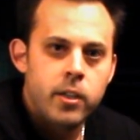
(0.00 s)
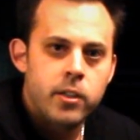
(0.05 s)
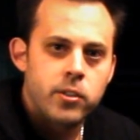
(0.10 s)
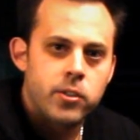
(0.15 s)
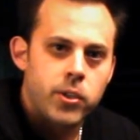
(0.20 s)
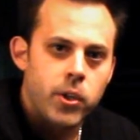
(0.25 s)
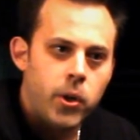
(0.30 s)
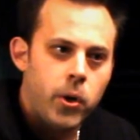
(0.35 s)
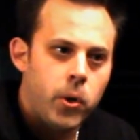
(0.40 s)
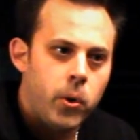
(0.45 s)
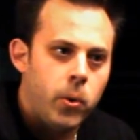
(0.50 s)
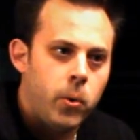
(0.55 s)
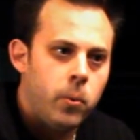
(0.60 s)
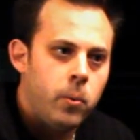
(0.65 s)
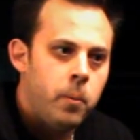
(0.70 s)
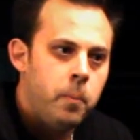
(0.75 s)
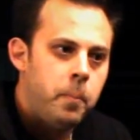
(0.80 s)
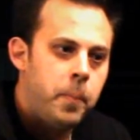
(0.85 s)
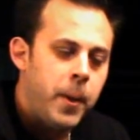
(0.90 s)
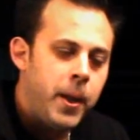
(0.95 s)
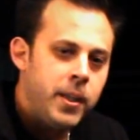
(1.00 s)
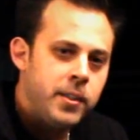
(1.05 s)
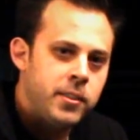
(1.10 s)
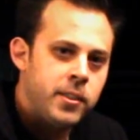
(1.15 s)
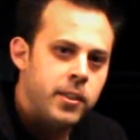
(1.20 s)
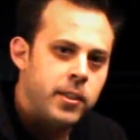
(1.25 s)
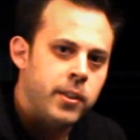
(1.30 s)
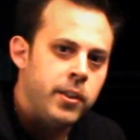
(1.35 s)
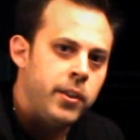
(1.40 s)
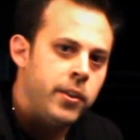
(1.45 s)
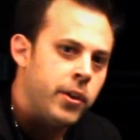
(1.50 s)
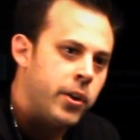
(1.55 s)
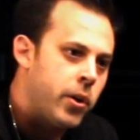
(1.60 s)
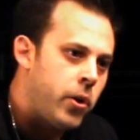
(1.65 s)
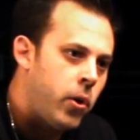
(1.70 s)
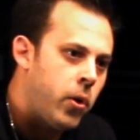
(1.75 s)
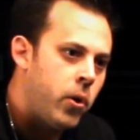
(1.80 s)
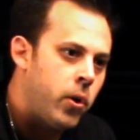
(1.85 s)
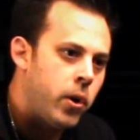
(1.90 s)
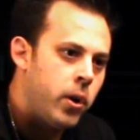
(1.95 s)
So basically the
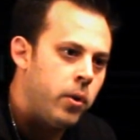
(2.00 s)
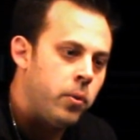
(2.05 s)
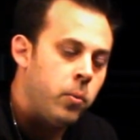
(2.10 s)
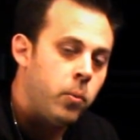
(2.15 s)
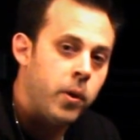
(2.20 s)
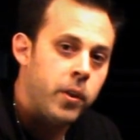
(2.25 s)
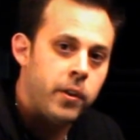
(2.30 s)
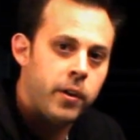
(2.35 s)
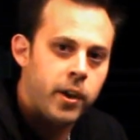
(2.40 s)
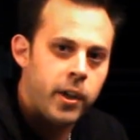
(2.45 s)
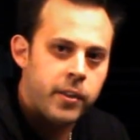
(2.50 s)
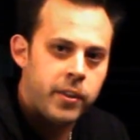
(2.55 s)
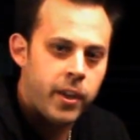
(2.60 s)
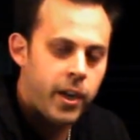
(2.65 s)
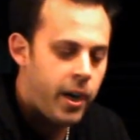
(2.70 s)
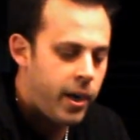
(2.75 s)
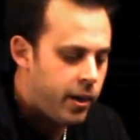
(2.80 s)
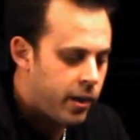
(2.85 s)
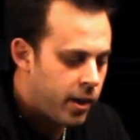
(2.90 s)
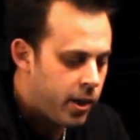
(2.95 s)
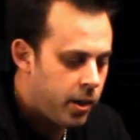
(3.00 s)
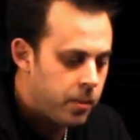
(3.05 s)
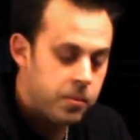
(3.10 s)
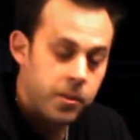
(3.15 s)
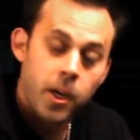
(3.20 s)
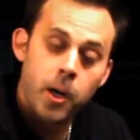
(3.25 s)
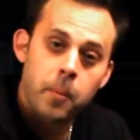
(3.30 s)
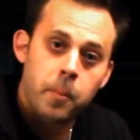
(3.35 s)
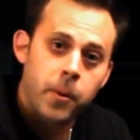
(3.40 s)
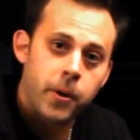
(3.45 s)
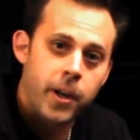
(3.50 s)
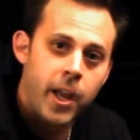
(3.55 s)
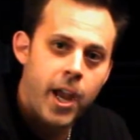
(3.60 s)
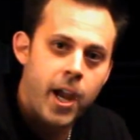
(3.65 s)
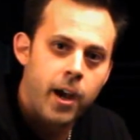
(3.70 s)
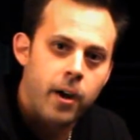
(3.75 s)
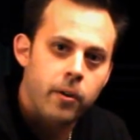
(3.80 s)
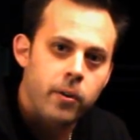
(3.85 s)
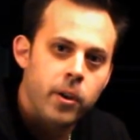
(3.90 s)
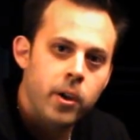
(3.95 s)
car, whether or not the air cup's up or
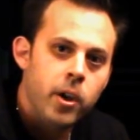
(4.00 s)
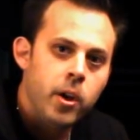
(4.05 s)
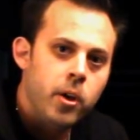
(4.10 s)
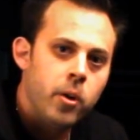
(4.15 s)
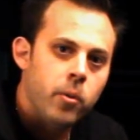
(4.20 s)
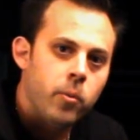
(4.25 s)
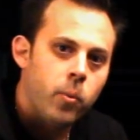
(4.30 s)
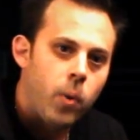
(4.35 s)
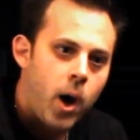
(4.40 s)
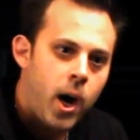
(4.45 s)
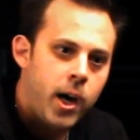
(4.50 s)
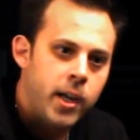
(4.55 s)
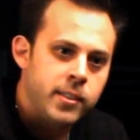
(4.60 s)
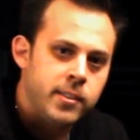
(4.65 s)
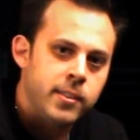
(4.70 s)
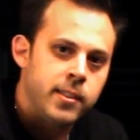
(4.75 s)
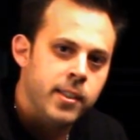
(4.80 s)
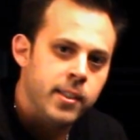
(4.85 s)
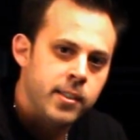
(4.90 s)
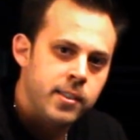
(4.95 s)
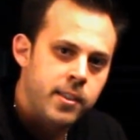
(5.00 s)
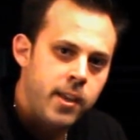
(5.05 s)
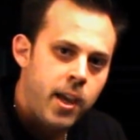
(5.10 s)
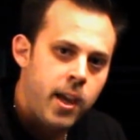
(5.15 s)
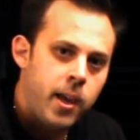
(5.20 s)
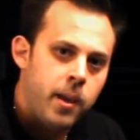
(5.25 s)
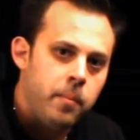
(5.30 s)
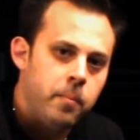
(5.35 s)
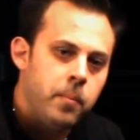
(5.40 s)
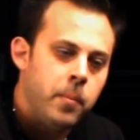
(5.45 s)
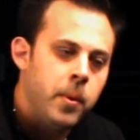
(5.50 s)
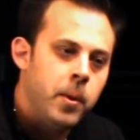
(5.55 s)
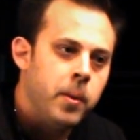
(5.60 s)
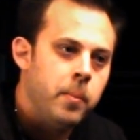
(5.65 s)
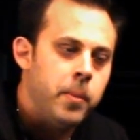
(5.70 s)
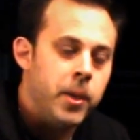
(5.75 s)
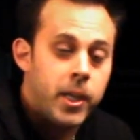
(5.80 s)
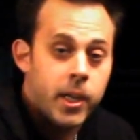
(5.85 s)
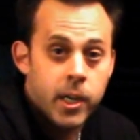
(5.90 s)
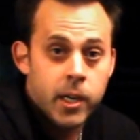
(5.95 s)
down, rides the same
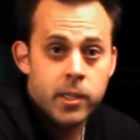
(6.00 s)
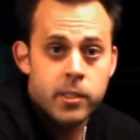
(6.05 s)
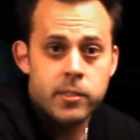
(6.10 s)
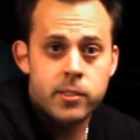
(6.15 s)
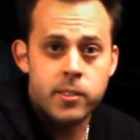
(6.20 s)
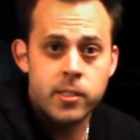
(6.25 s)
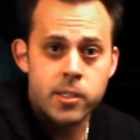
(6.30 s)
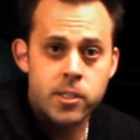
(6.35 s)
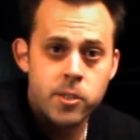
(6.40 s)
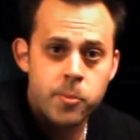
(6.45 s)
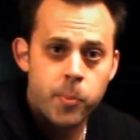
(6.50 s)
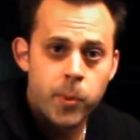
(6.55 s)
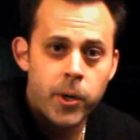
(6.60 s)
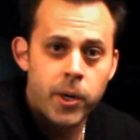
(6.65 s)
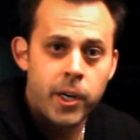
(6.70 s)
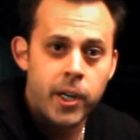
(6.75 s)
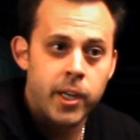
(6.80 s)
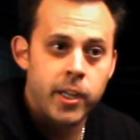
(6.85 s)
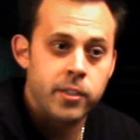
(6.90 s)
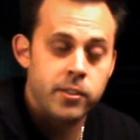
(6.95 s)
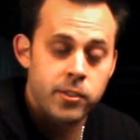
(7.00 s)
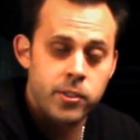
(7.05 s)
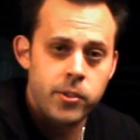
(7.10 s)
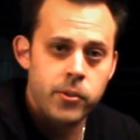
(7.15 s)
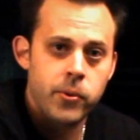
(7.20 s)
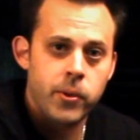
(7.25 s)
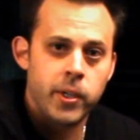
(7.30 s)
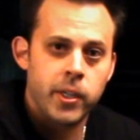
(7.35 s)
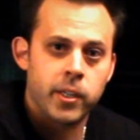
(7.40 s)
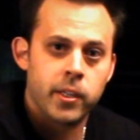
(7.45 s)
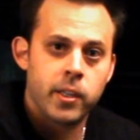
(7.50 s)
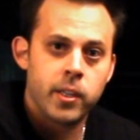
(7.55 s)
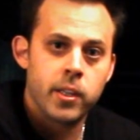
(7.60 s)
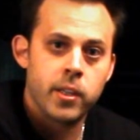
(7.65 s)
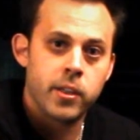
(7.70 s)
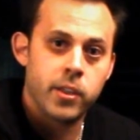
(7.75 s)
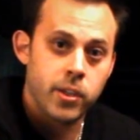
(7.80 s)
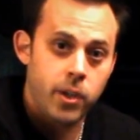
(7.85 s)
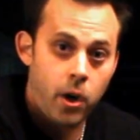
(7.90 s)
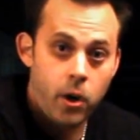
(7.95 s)
because the spring is doing
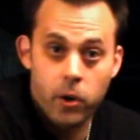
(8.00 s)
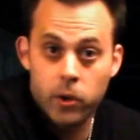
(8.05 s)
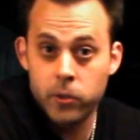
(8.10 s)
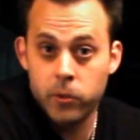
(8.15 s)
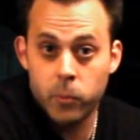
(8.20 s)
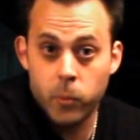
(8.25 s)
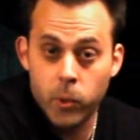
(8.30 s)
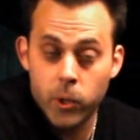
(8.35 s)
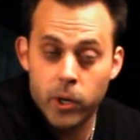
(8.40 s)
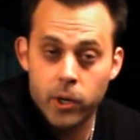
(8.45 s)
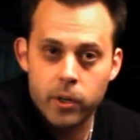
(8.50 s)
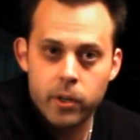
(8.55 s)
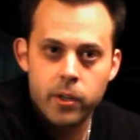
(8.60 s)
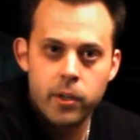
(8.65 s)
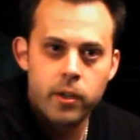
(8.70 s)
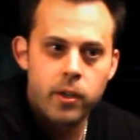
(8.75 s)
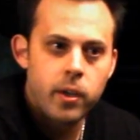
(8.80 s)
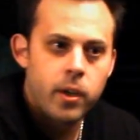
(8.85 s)
all the work.